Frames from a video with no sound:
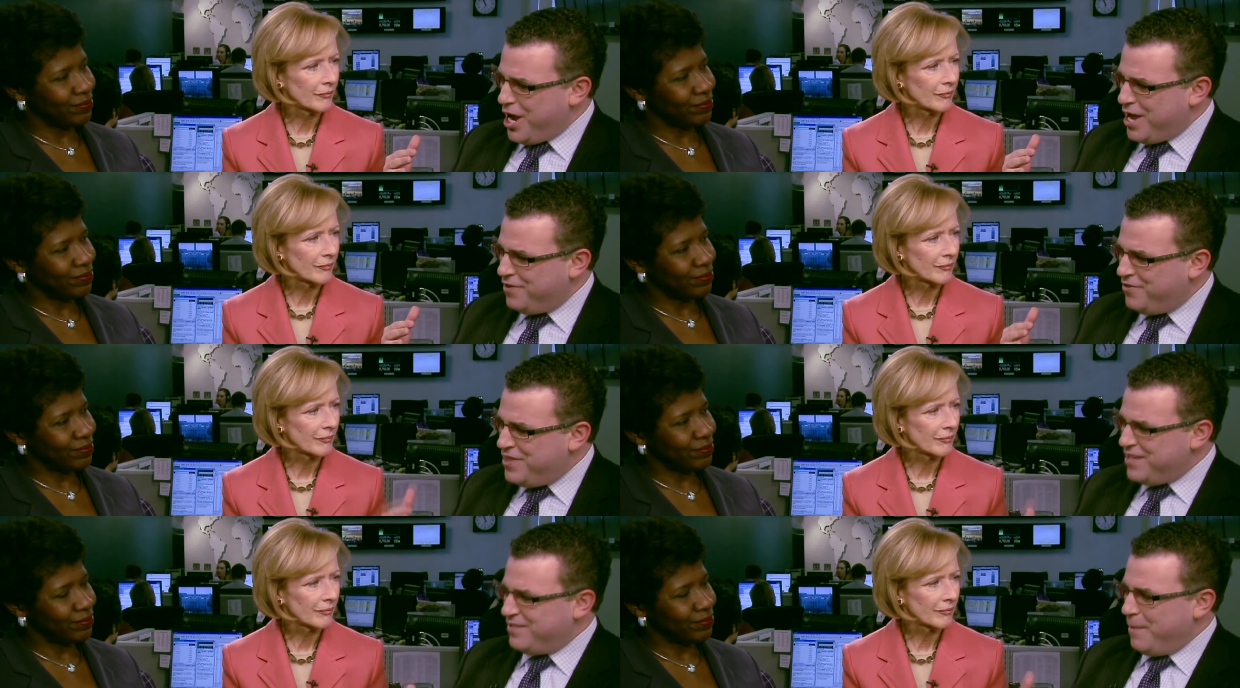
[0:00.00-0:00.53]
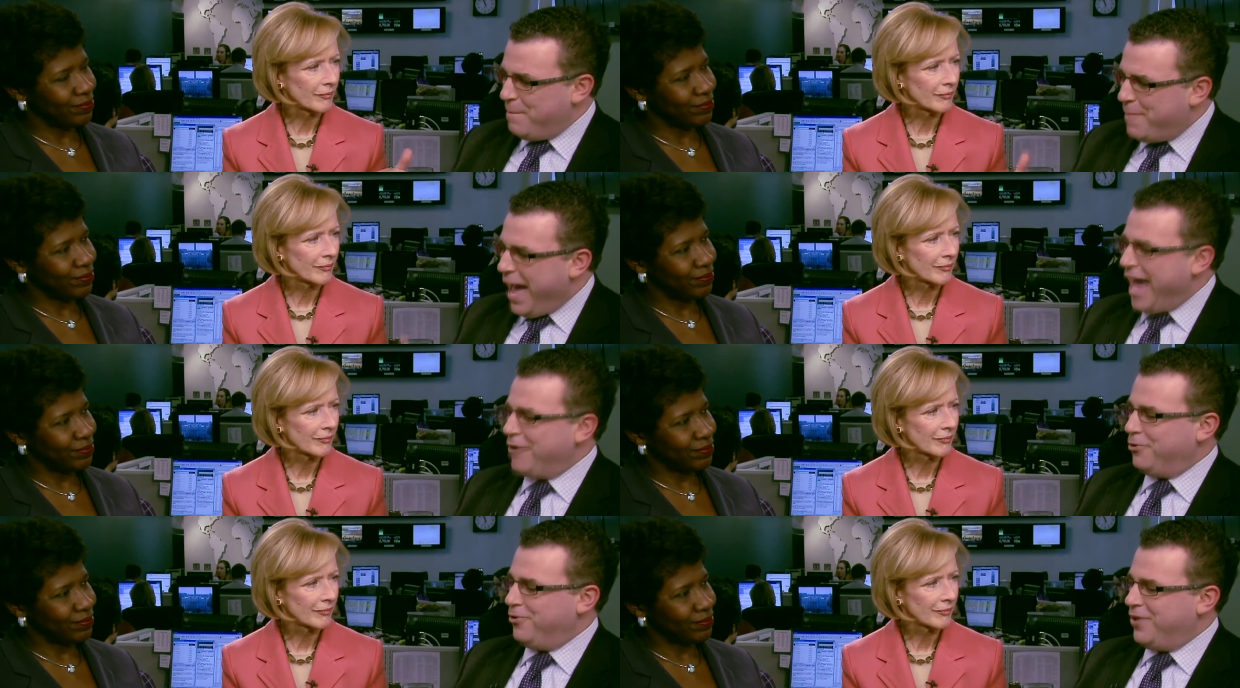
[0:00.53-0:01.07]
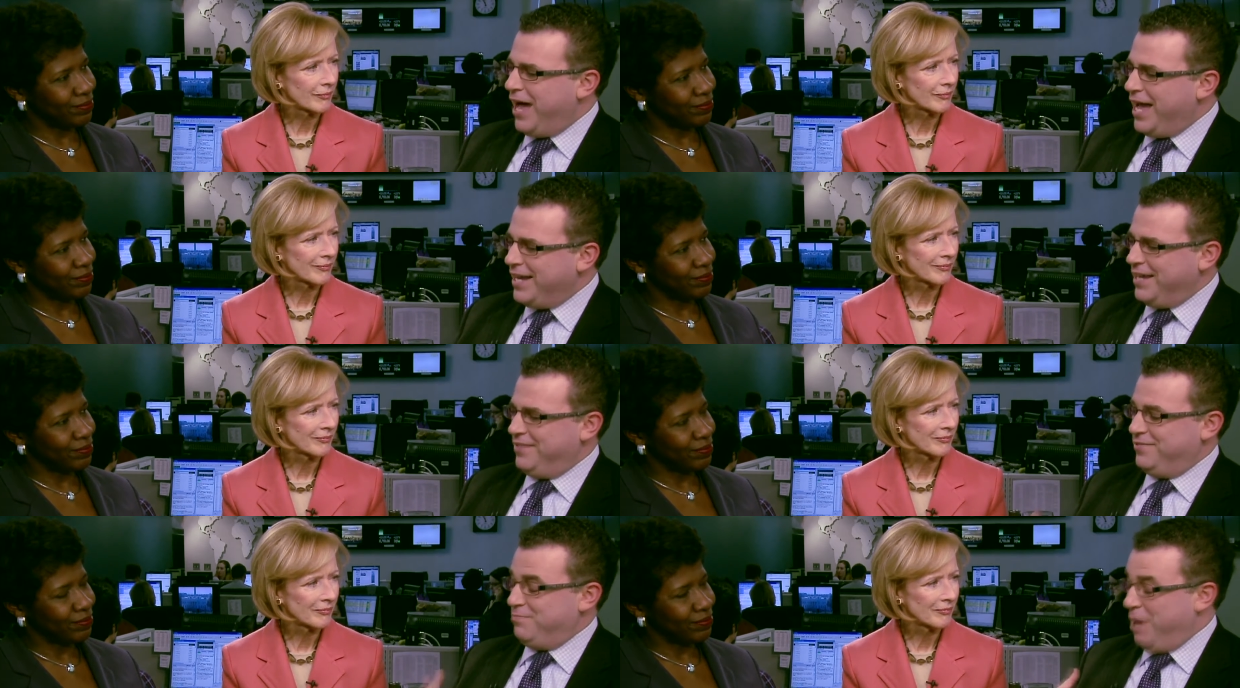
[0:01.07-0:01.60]
Speaker 1: is this a battle? I
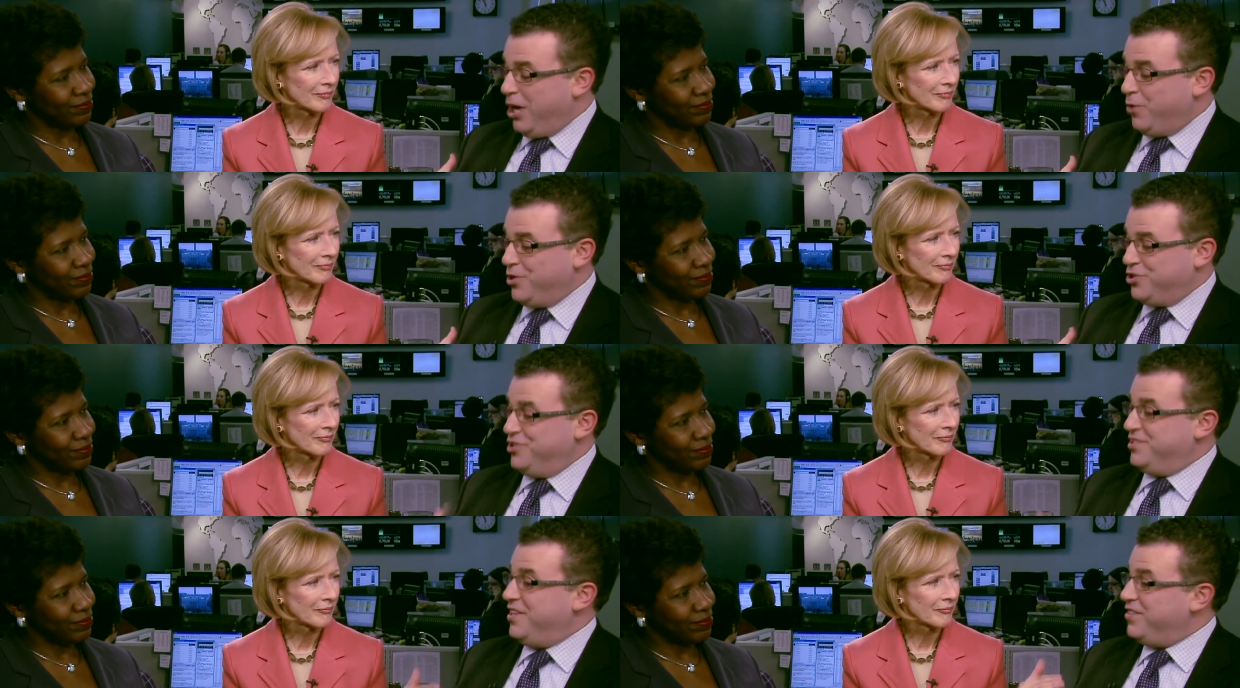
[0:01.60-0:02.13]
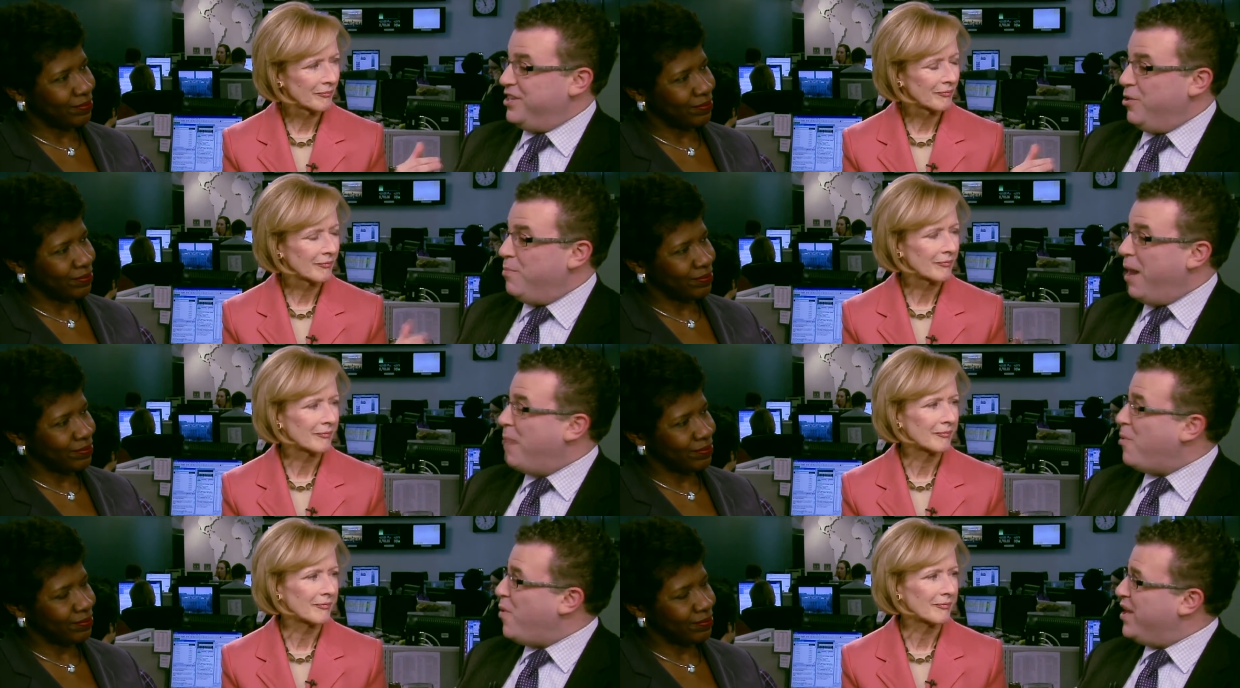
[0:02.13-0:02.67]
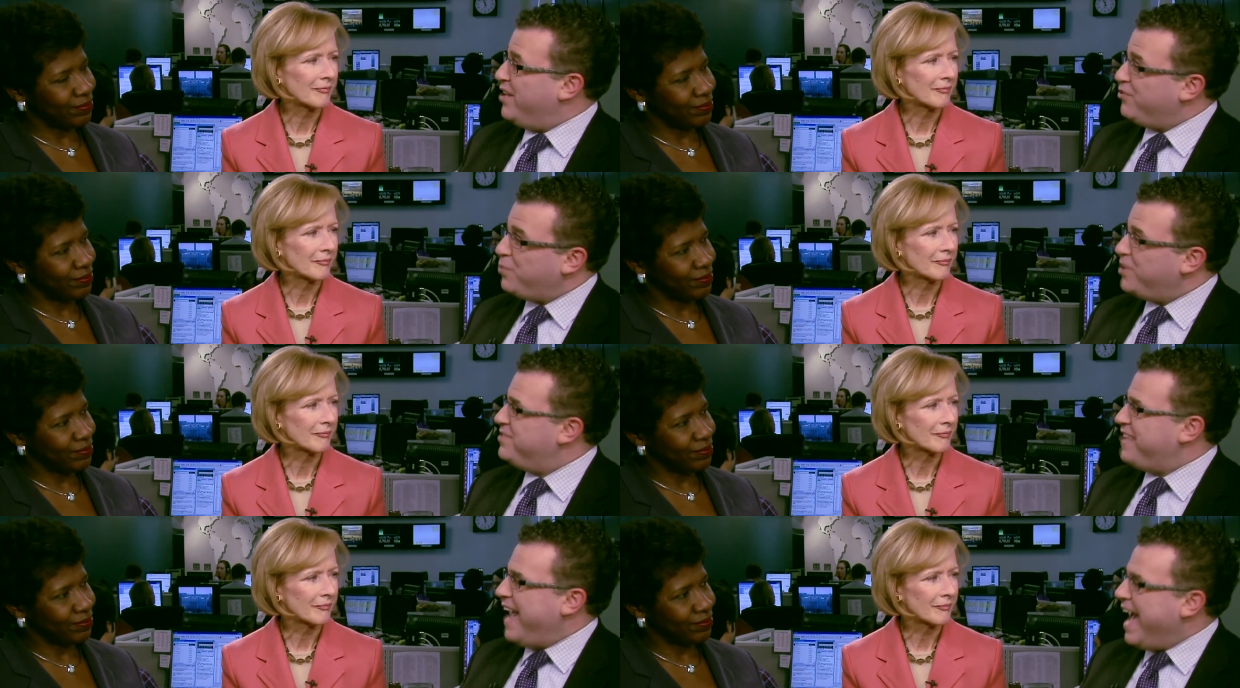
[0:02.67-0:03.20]
guess my question is that the Obama White House
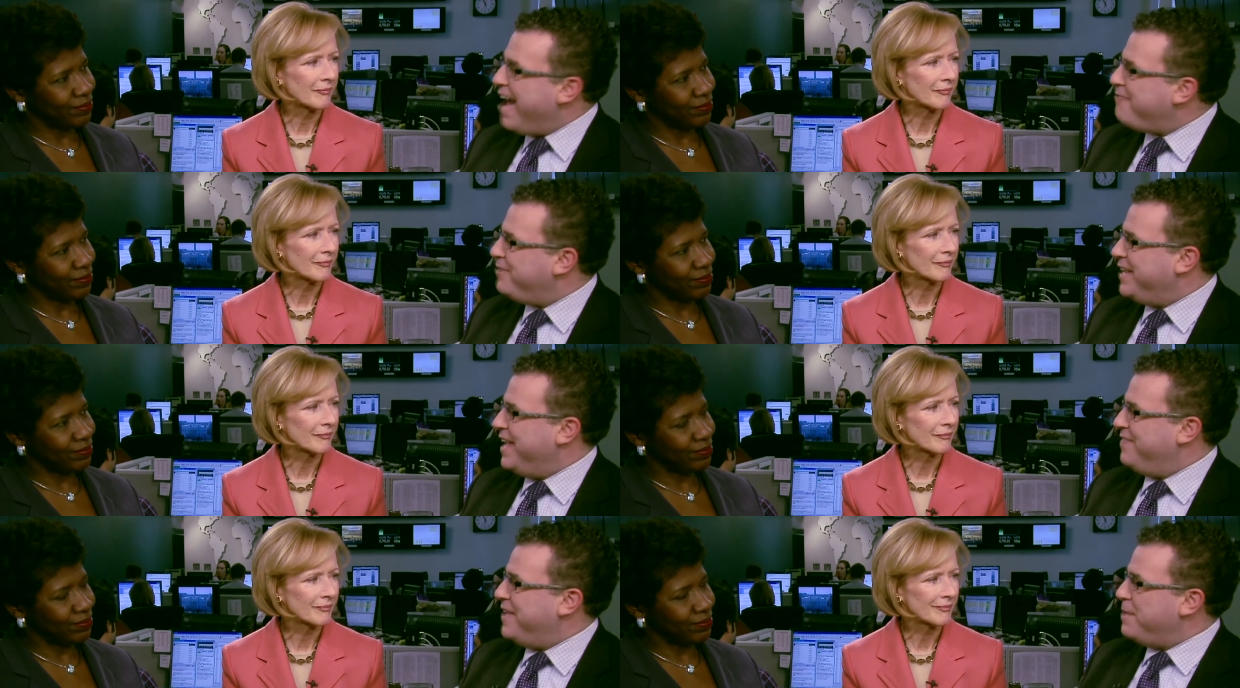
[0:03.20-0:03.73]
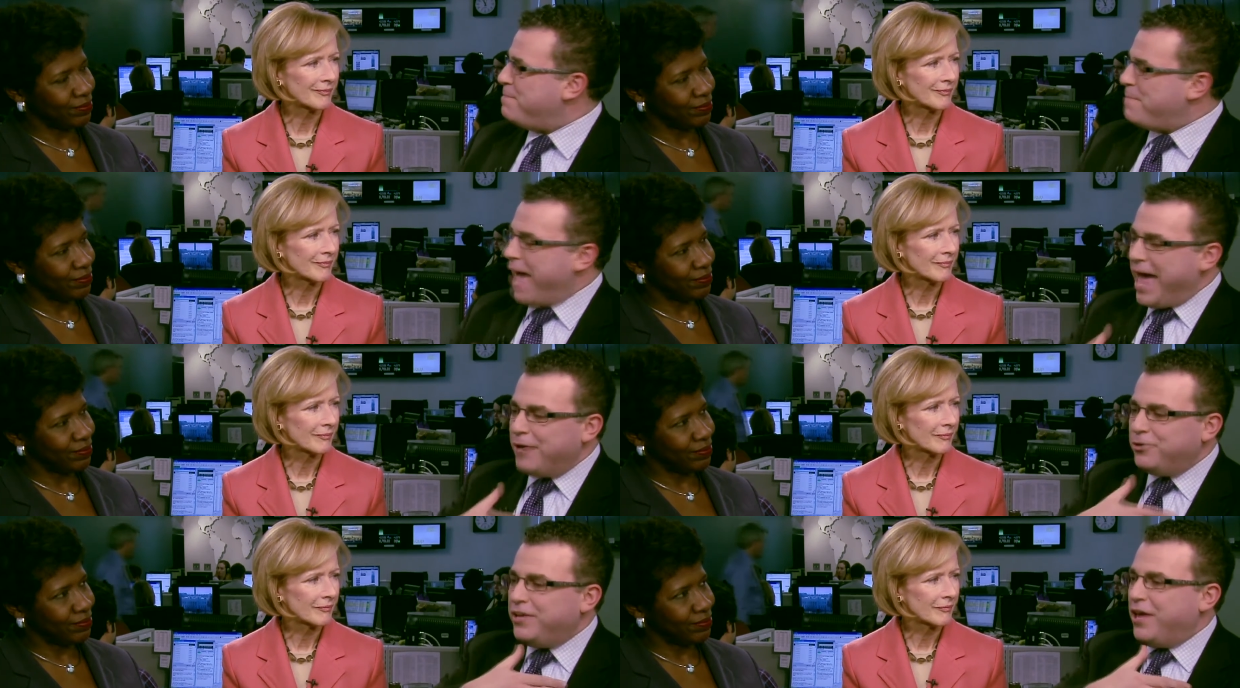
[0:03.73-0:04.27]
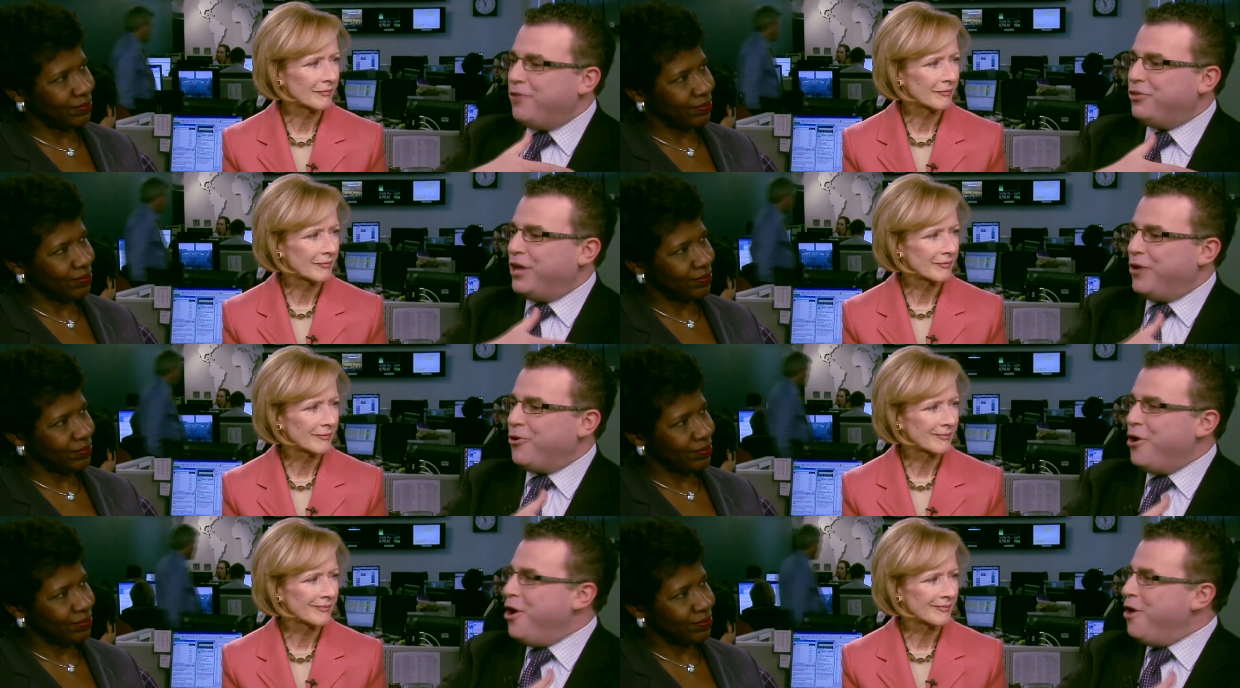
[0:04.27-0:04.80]
wants to have again. They battled health care